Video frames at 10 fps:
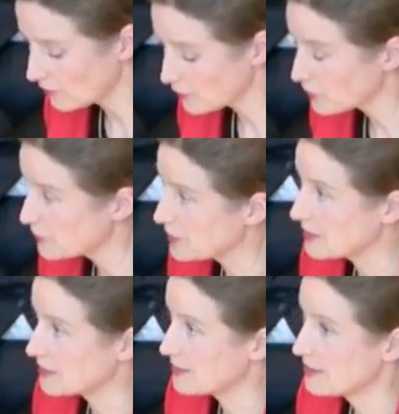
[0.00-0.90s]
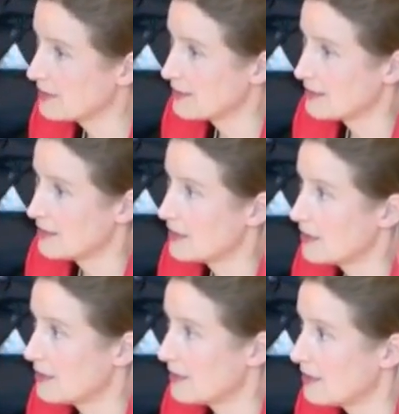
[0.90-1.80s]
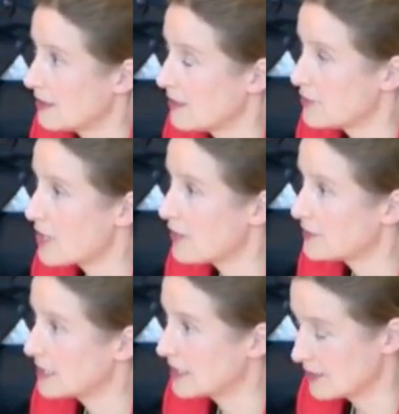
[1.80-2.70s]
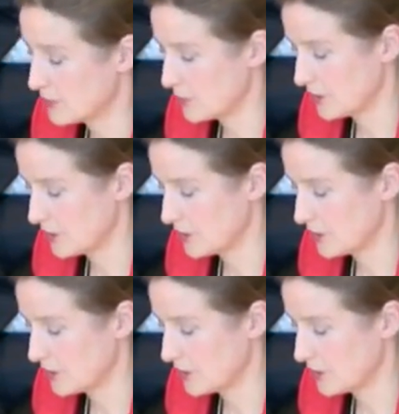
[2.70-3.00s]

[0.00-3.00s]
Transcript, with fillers: convoluted drafting,